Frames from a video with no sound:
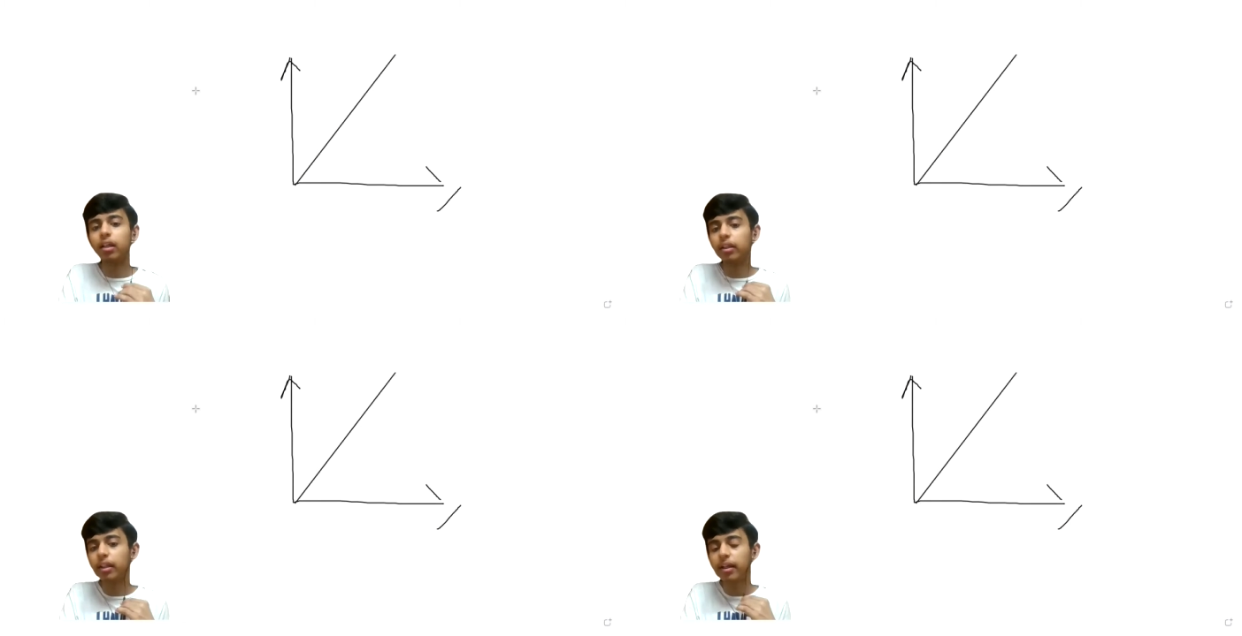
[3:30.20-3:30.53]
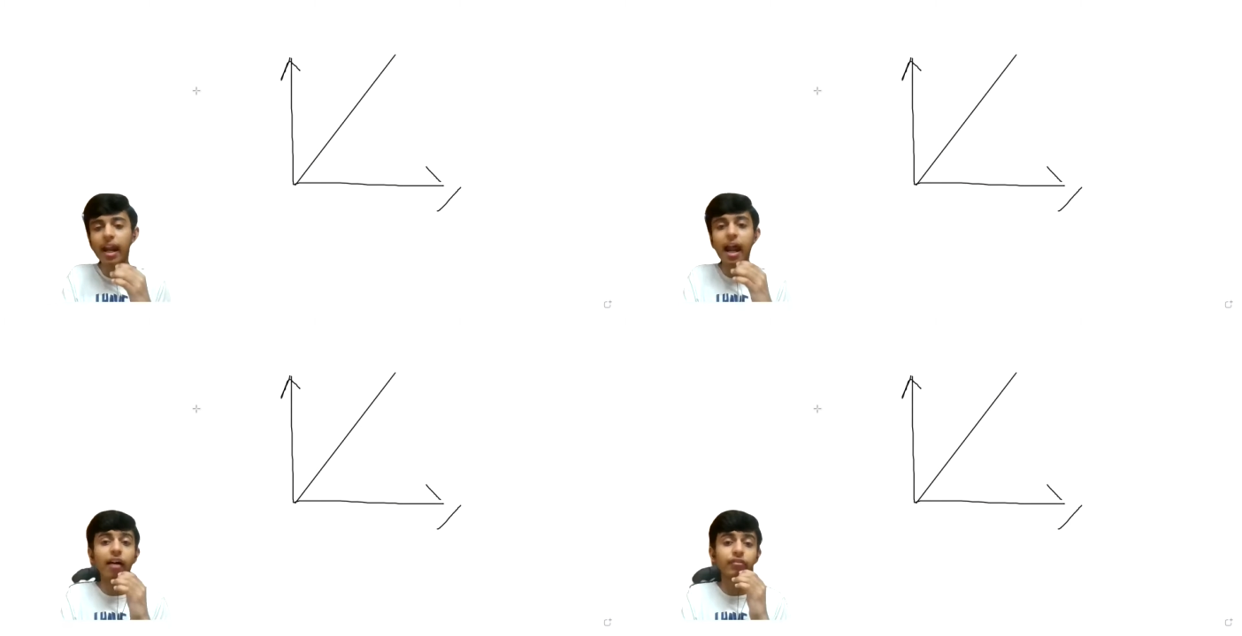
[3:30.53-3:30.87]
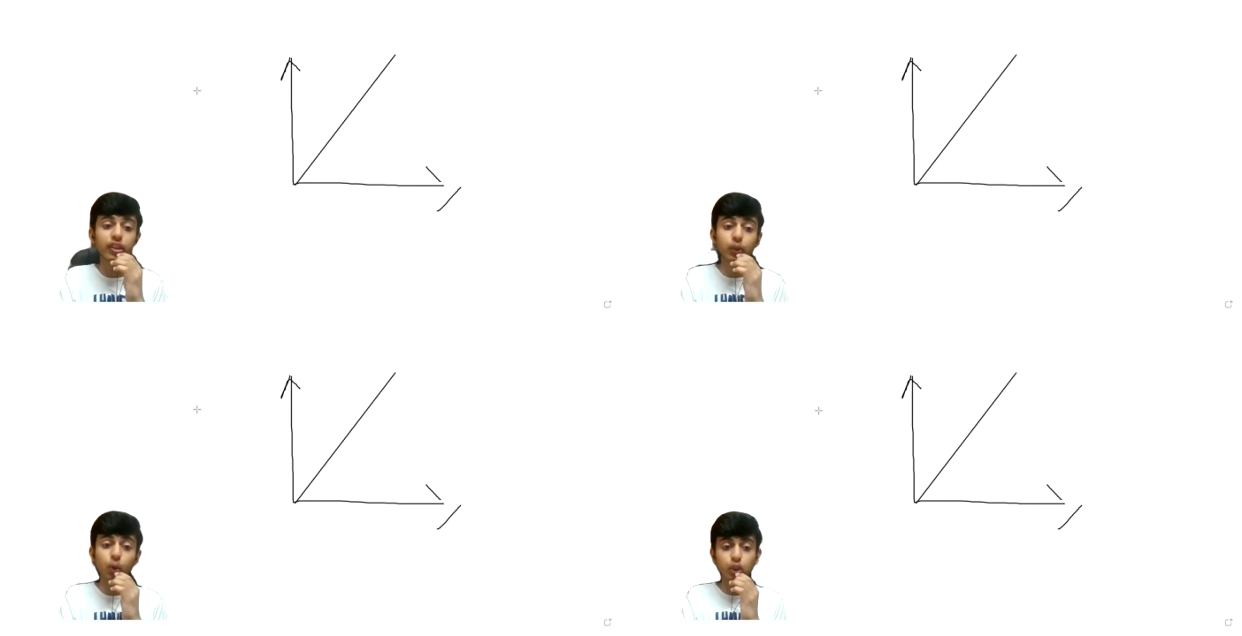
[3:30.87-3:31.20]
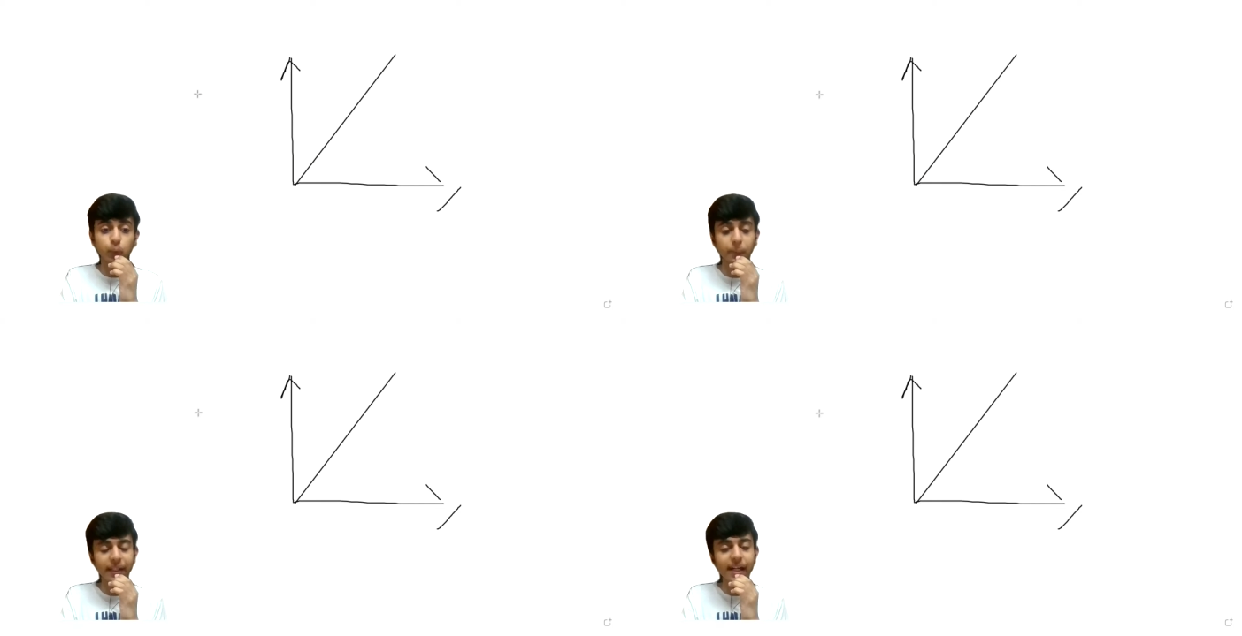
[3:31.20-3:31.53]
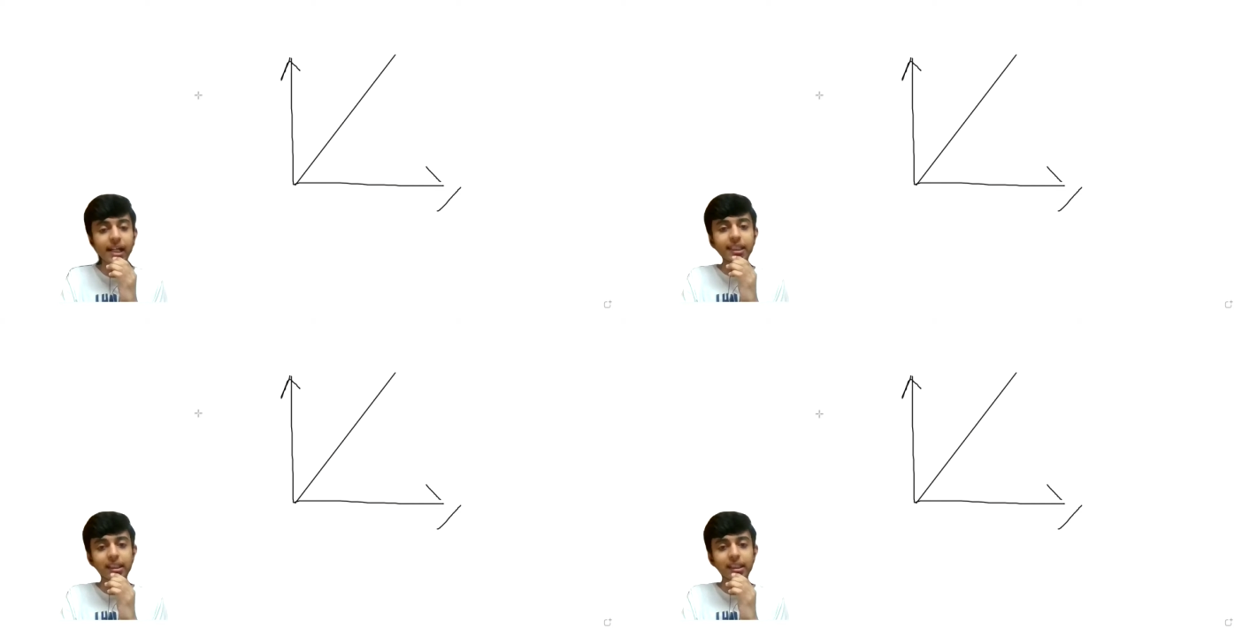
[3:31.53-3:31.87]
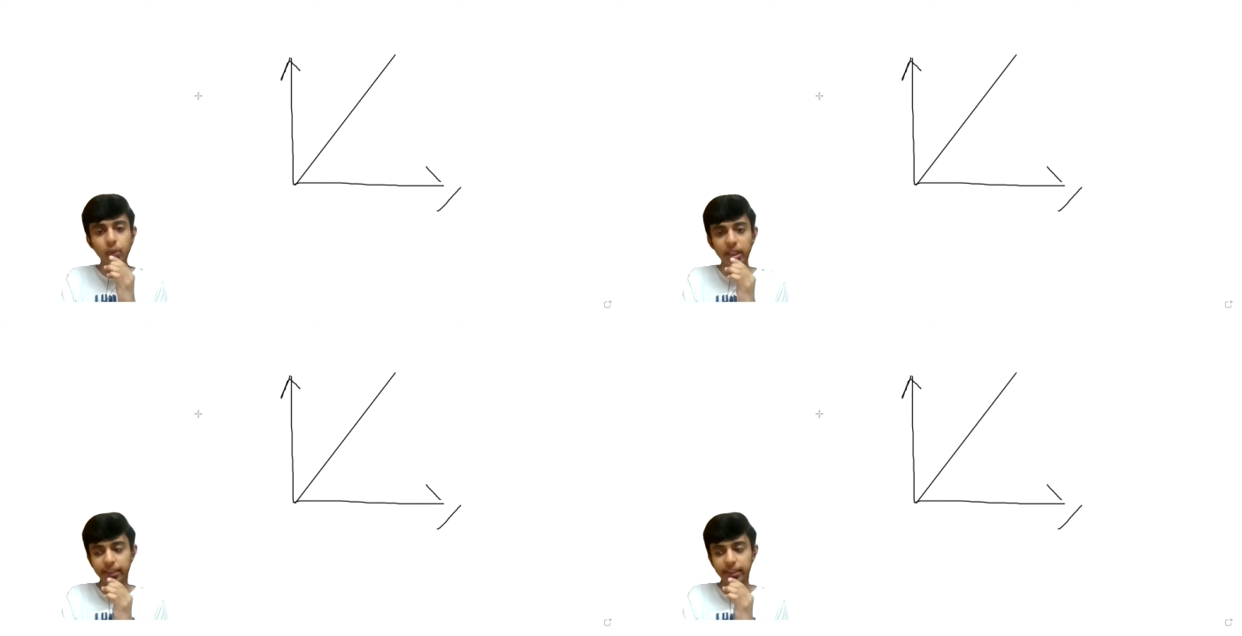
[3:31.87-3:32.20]
The graph is going to be a
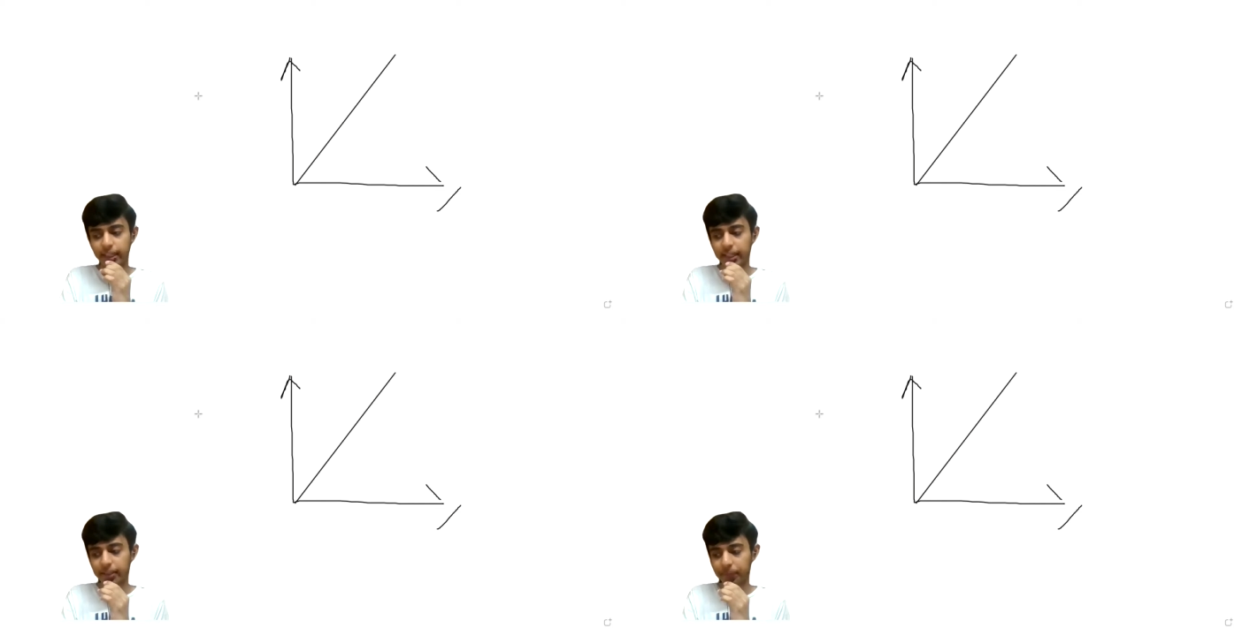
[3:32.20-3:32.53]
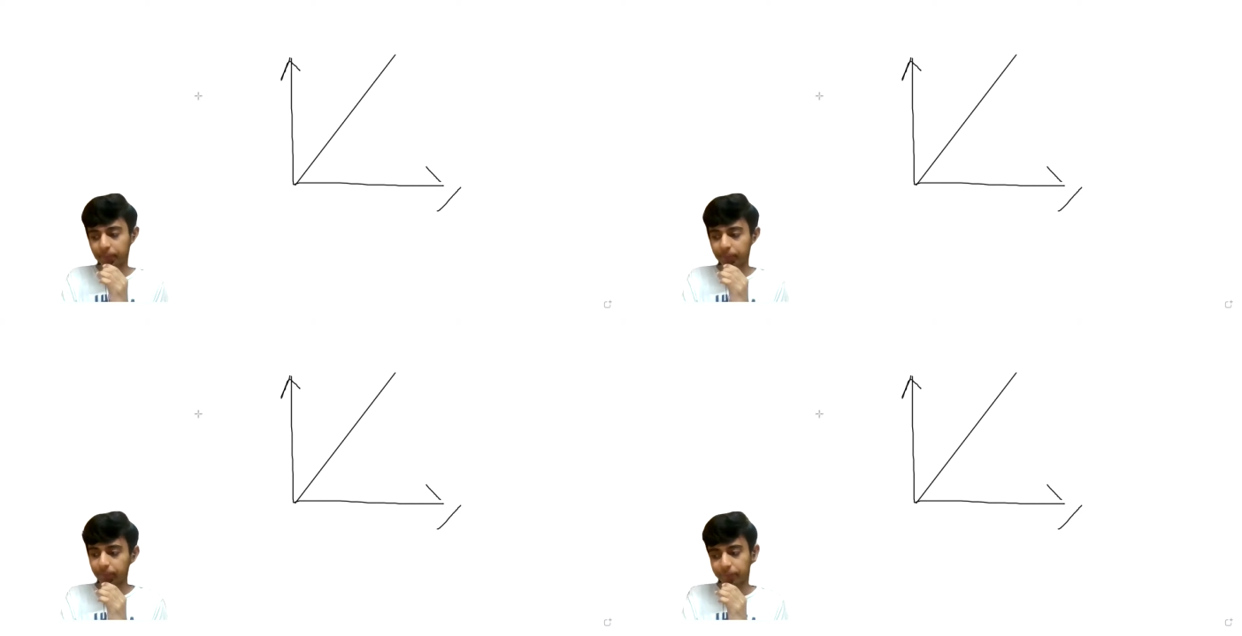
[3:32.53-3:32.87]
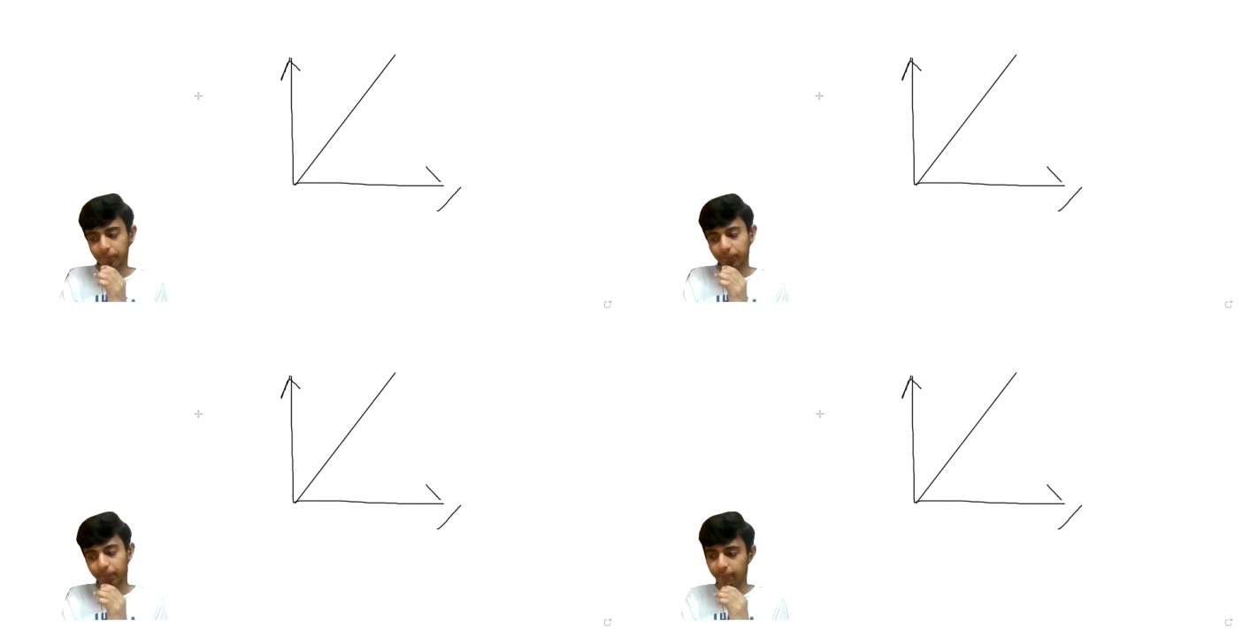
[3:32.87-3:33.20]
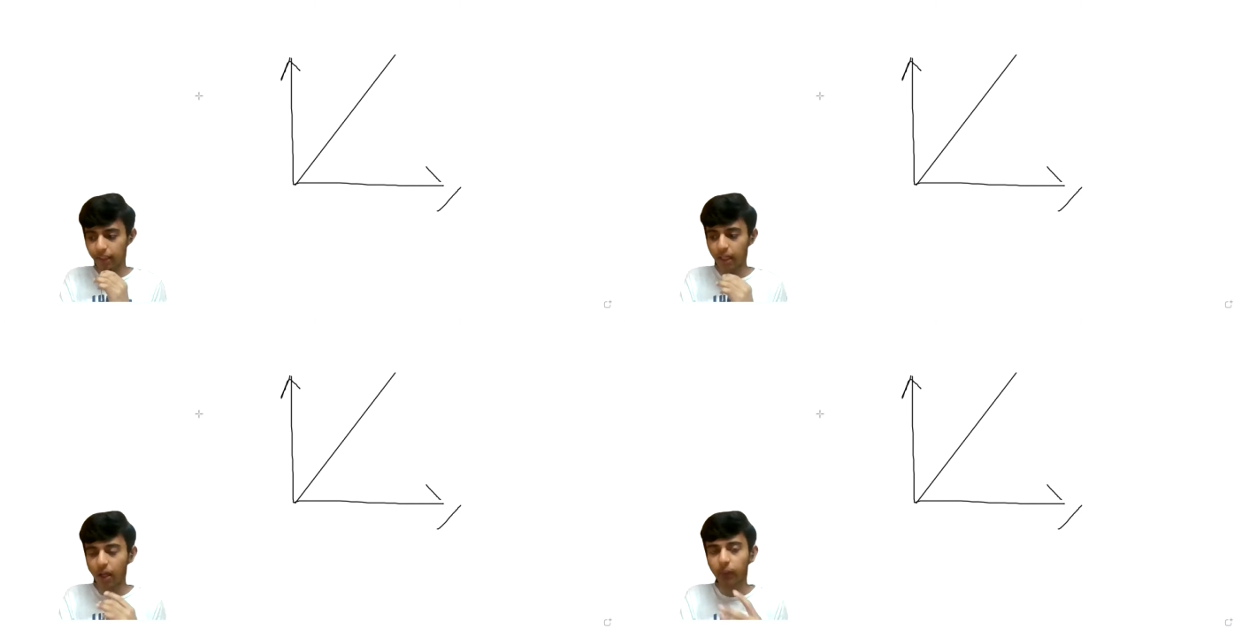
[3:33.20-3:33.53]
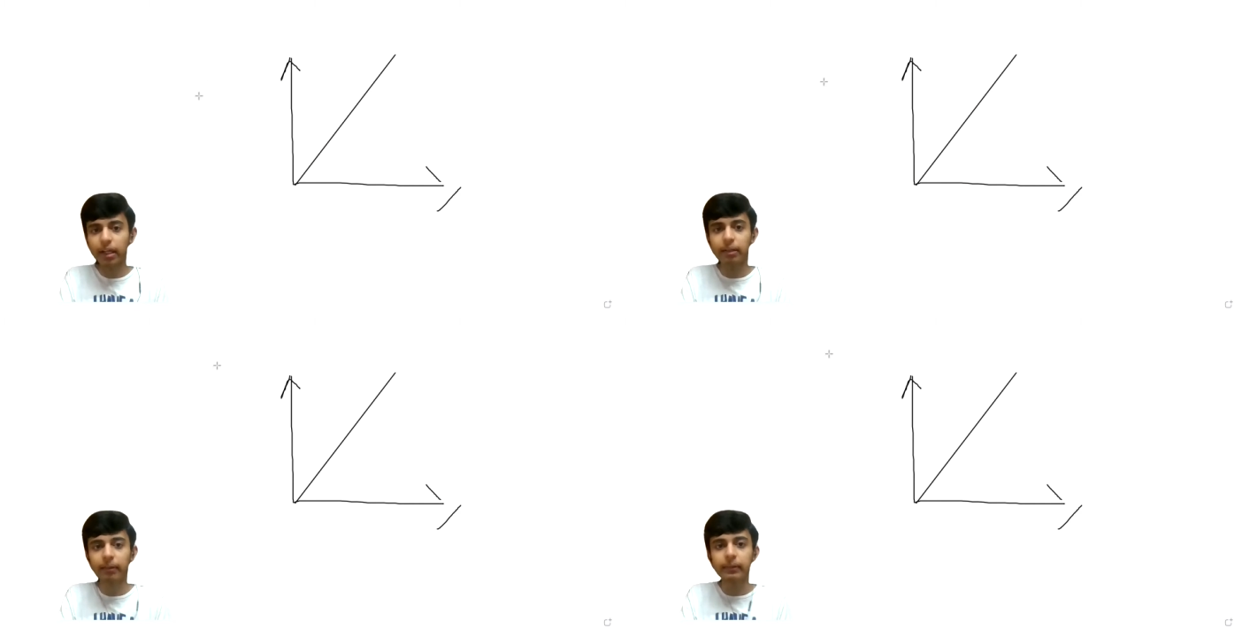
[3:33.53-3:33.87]
straight line. Okay.